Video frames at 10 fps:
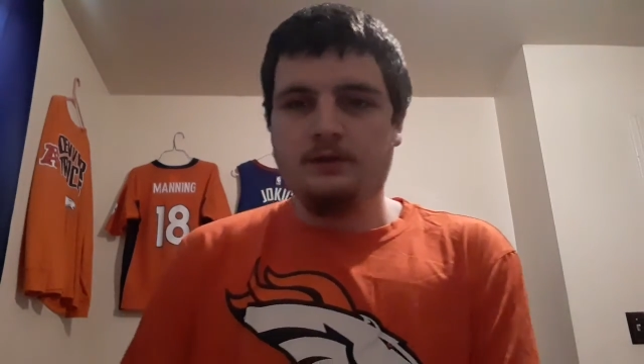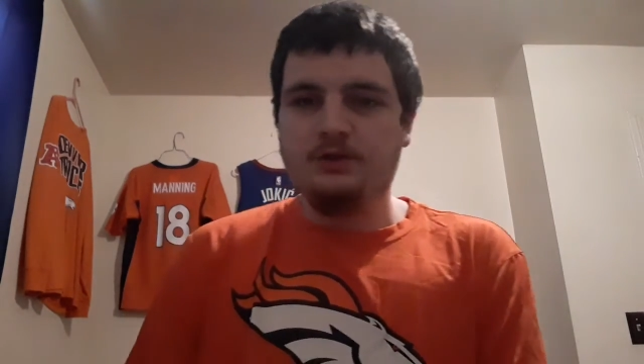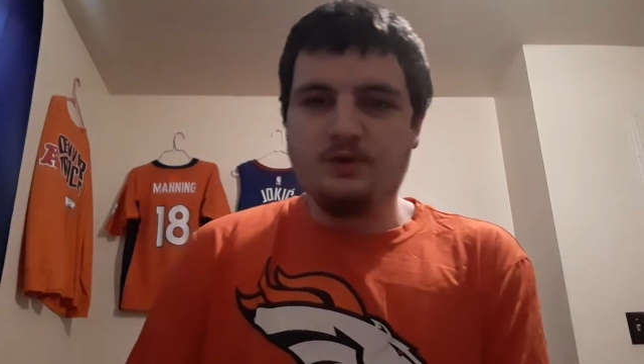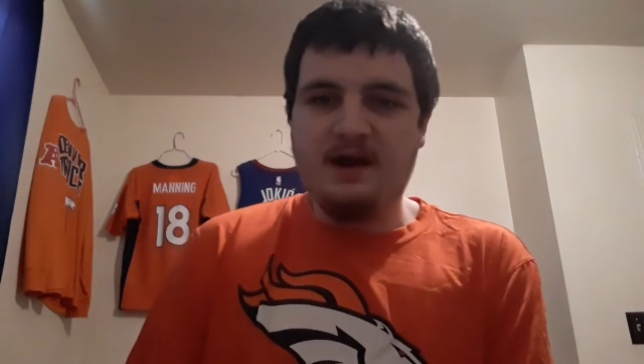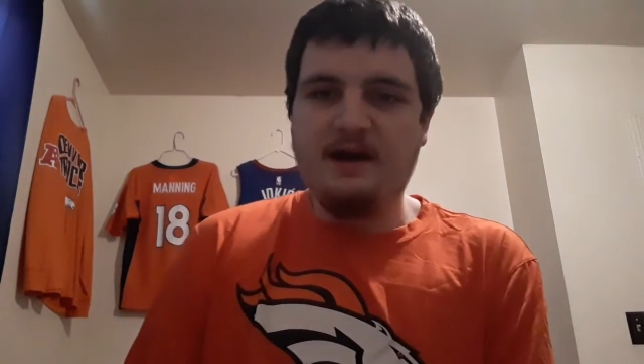
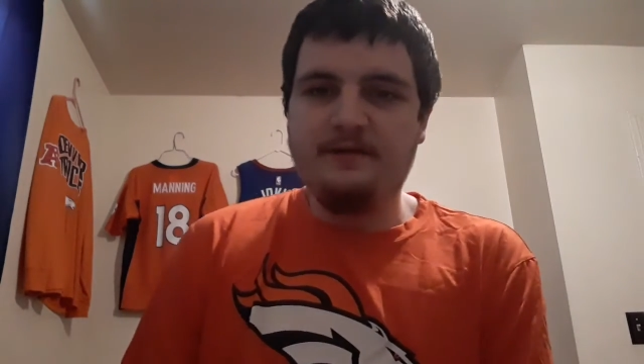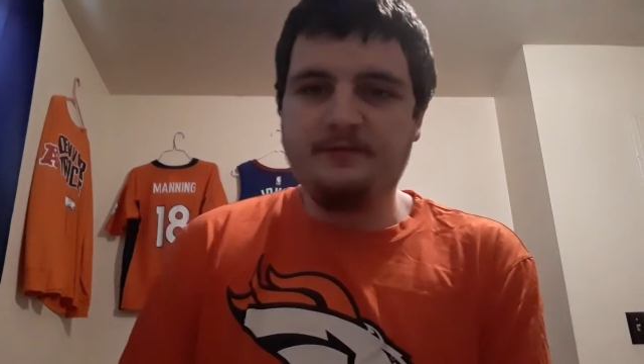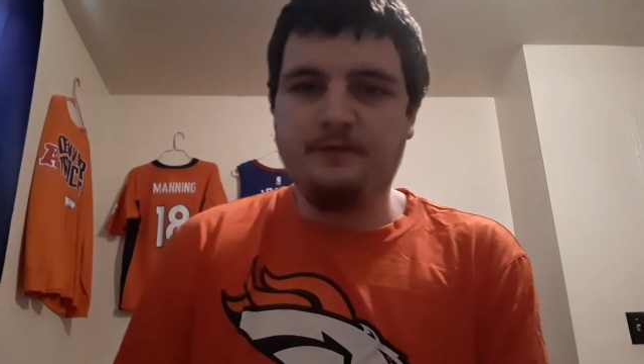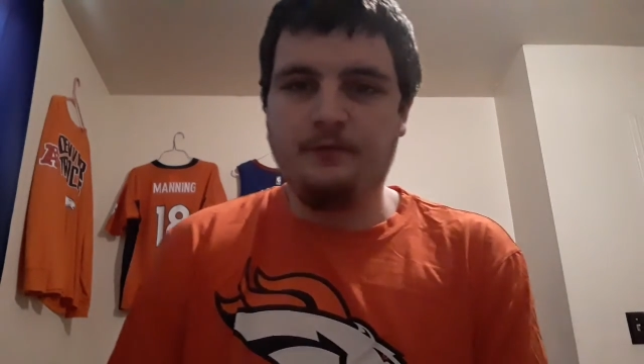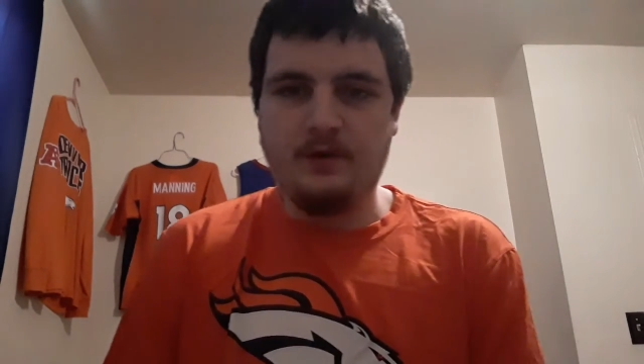
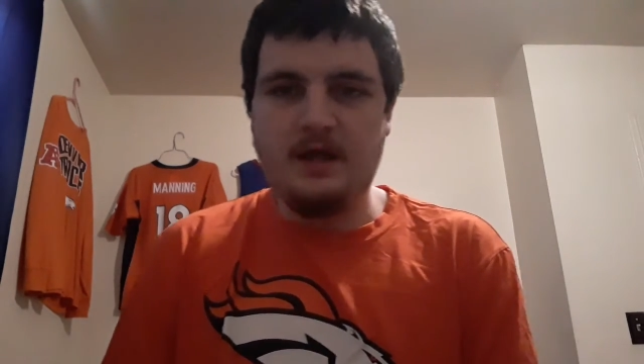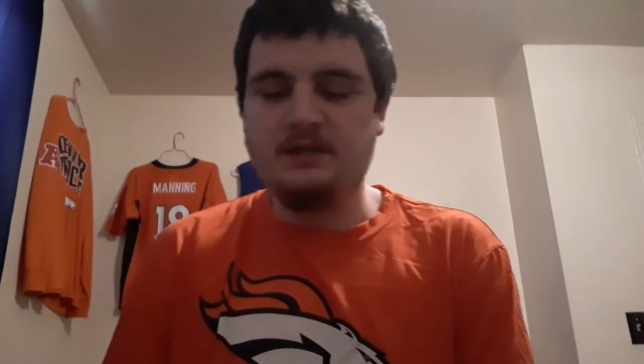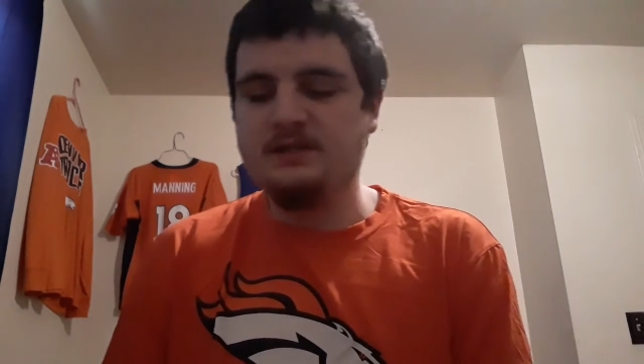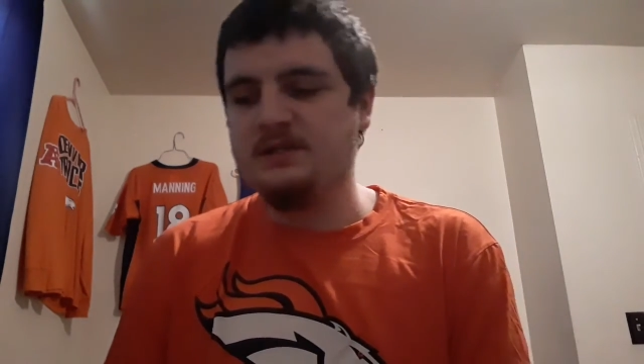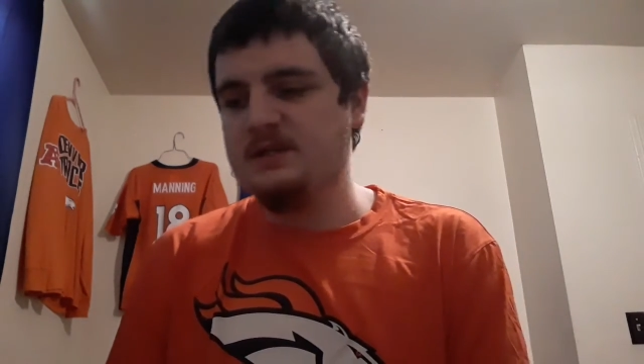draft, free
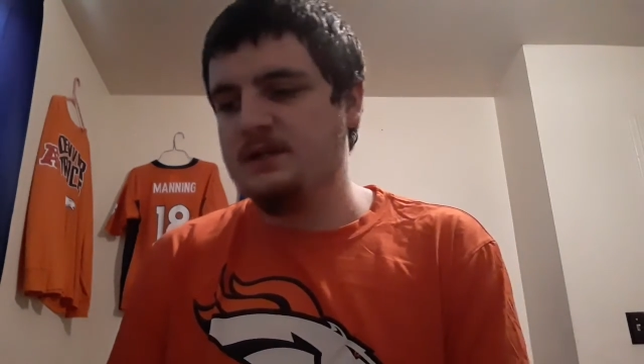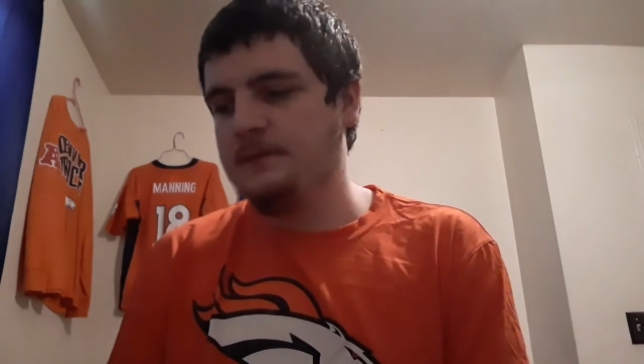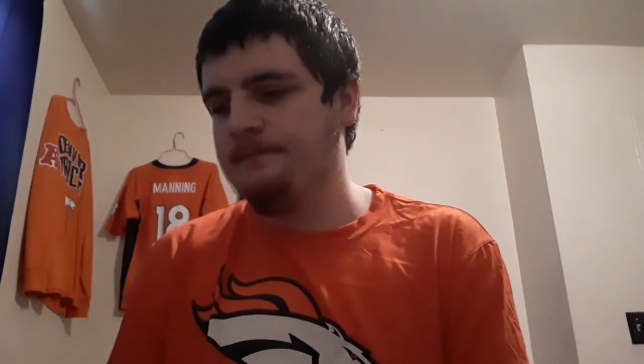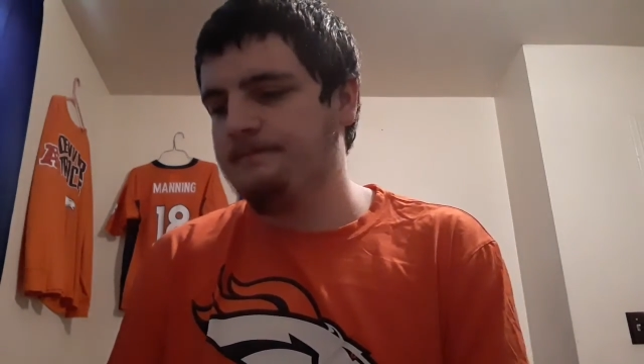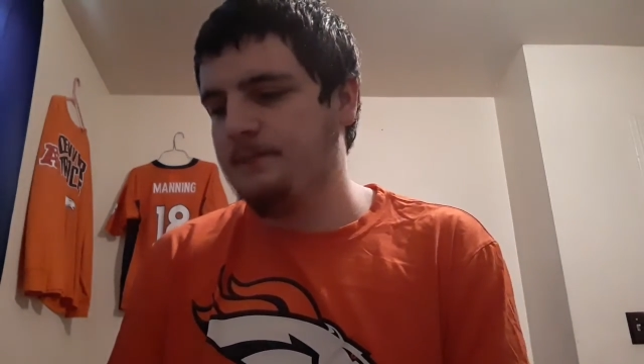
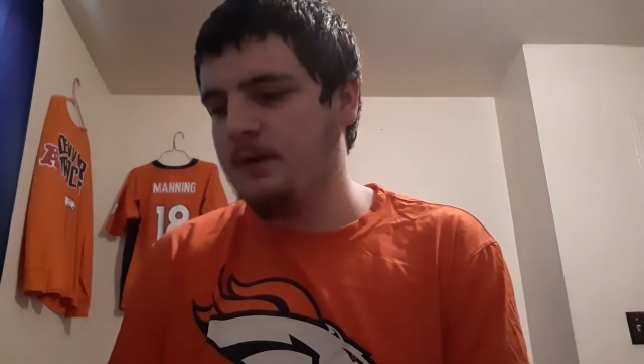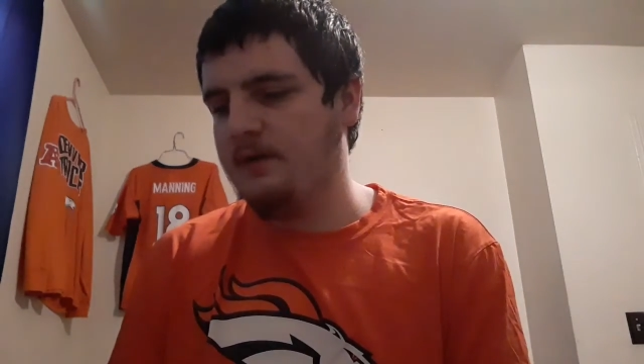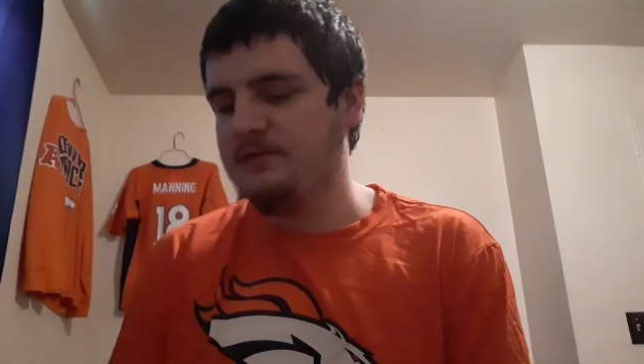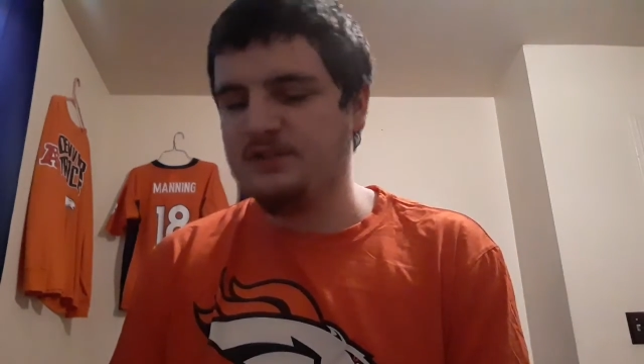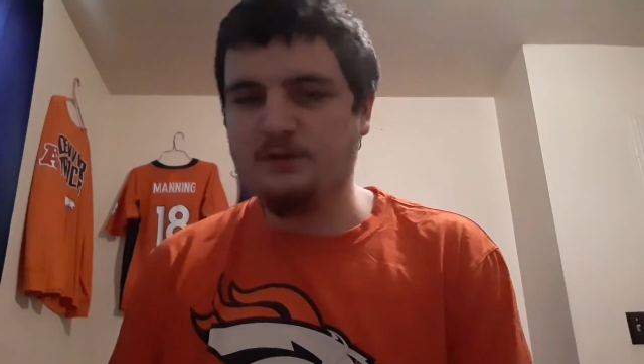agency.
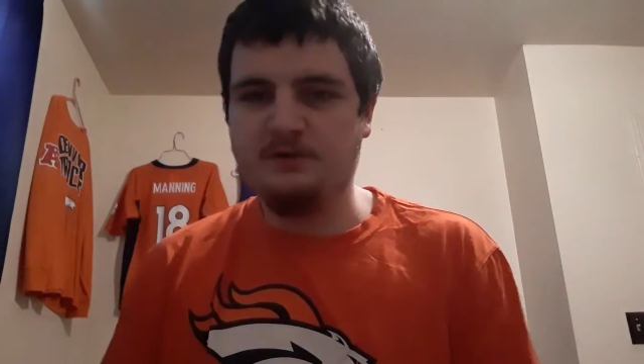Obviously,